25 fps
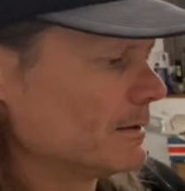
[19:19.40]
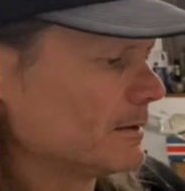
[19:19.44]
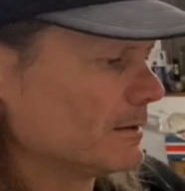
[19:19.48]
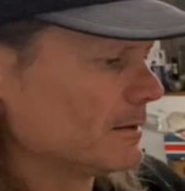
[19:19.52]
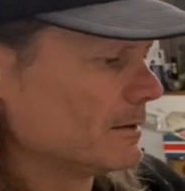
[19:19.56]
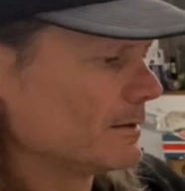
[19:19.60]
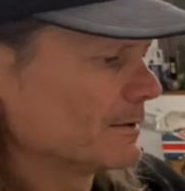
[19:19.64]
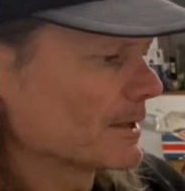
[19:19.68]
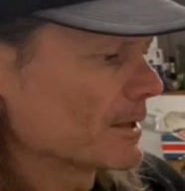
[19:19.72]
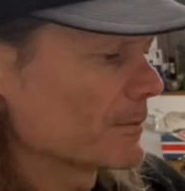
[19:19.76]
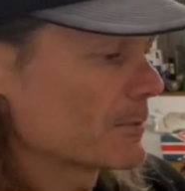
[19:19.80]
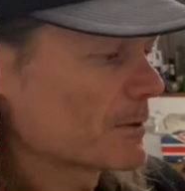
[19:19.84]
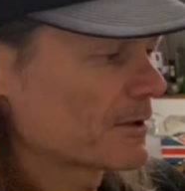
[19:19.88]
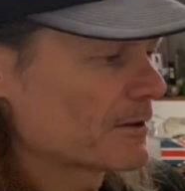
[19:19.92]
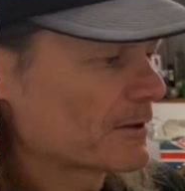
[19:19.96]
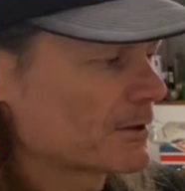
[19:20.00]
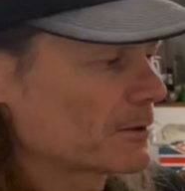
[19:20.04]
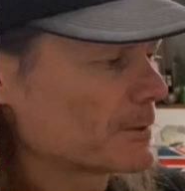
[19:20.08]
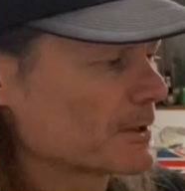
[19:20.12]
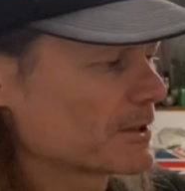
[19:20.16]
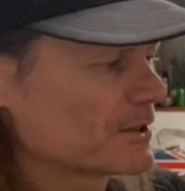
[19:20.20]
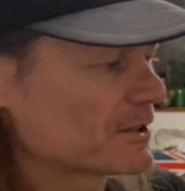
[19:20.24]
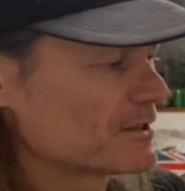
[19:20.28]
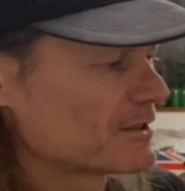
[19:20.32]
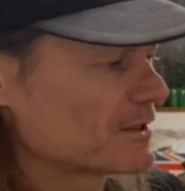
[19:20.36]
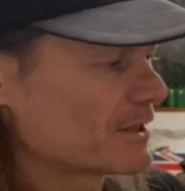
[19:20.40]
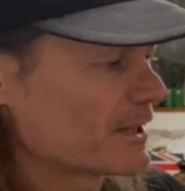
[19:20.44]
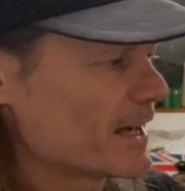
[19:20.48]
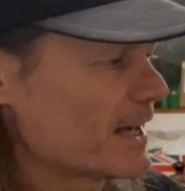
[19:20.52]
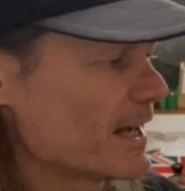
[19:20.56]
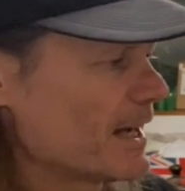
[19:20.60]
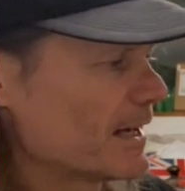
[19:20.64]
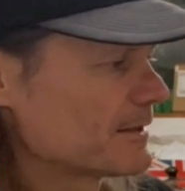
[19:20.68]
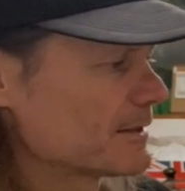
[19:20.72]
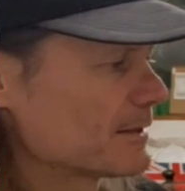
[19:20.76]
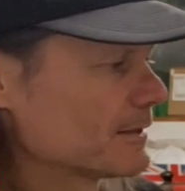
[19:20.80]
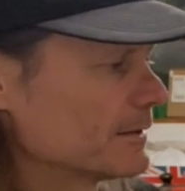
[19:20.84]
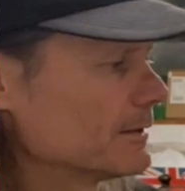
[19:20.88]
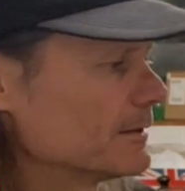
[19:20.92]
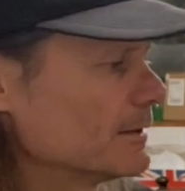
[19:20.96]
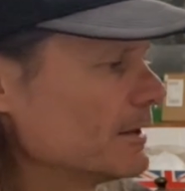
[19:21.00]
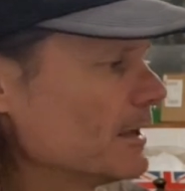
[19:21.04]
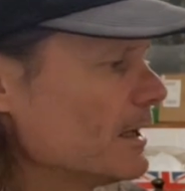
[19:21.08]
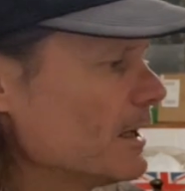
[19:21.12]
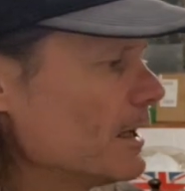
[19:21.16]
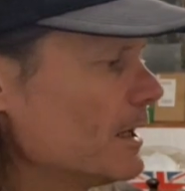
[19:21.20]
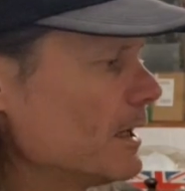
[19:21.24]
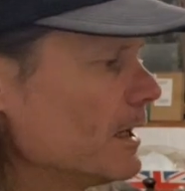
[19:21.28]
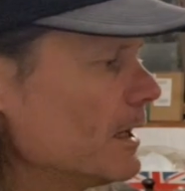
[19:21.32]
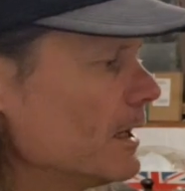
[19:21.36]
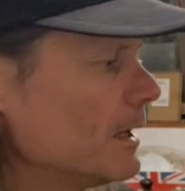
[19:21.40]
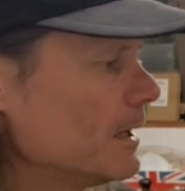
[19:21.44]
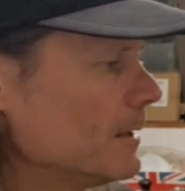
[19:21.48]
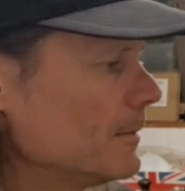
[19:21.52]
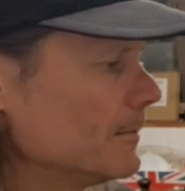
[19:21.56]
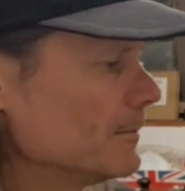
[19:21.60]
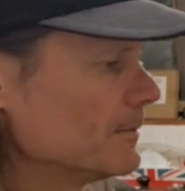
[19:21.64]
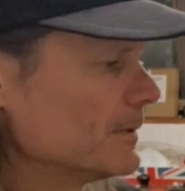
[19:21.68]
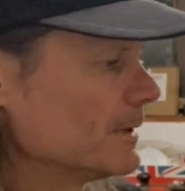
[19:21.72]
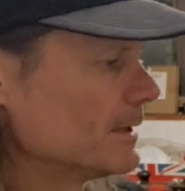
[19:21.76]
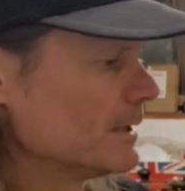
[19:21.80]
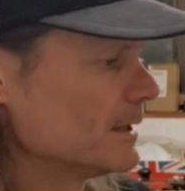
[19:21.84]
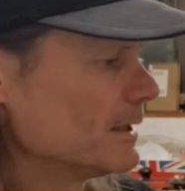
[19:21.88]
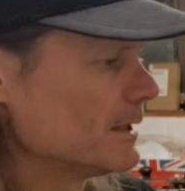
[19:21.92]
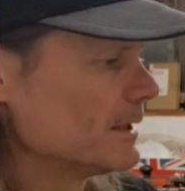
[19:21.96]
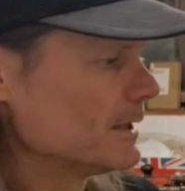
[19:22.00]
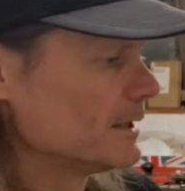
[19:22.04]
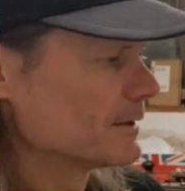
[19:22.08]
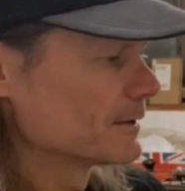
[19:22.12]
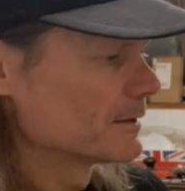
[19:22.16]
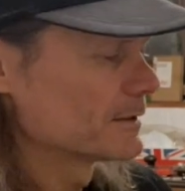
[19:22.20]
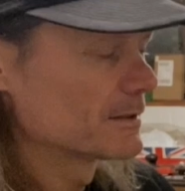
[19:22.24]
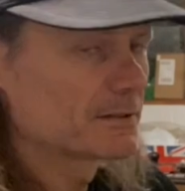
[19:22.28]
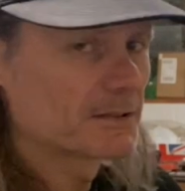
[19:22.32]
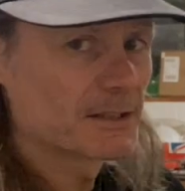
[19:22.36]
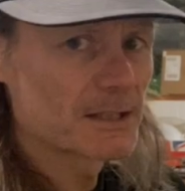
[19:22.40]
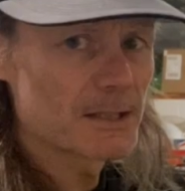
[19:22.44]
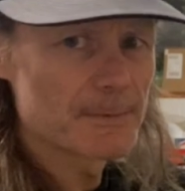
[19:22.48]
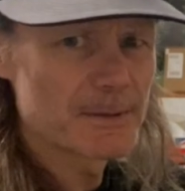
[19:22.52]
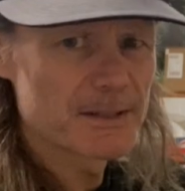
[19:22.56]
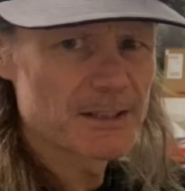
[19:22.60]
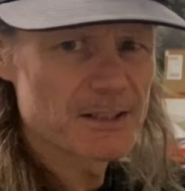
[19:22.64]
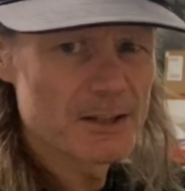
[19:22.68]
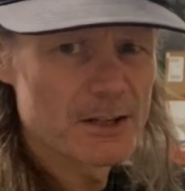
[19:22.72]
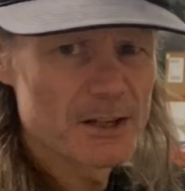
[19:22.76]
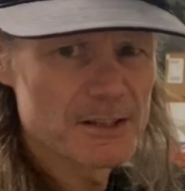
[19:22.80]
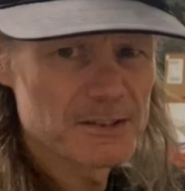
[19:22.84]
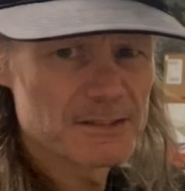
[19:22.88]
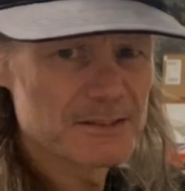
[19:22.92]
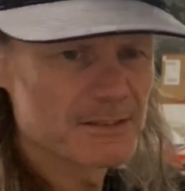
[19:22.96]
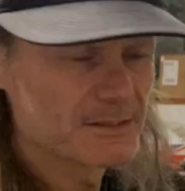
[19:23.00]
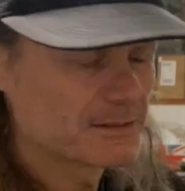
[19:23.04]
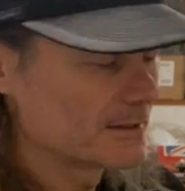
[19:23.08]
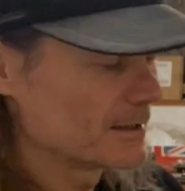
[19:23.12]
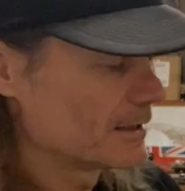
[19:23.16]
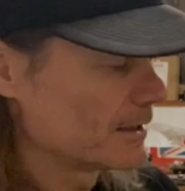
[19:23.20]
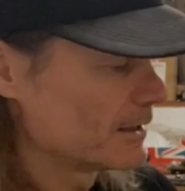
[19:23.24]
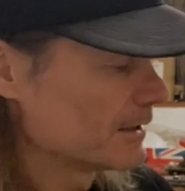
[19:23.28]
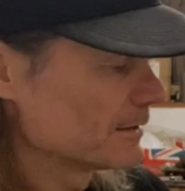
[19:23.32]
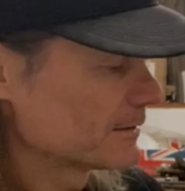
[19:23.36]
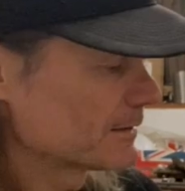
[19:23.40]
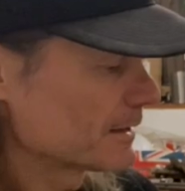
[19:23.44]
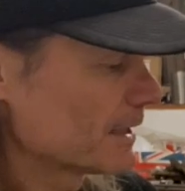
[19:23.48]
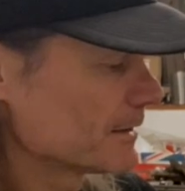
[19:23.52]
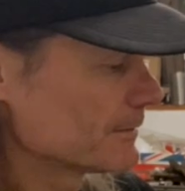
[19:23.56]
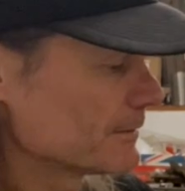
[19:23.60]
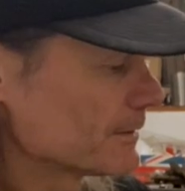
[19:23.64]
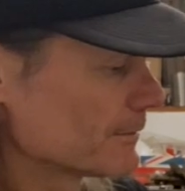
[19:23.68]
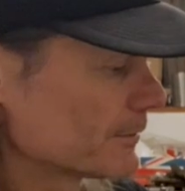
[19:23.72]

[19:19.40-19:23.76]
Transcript: Now, one of the questions I had to the CB guys, and Dave never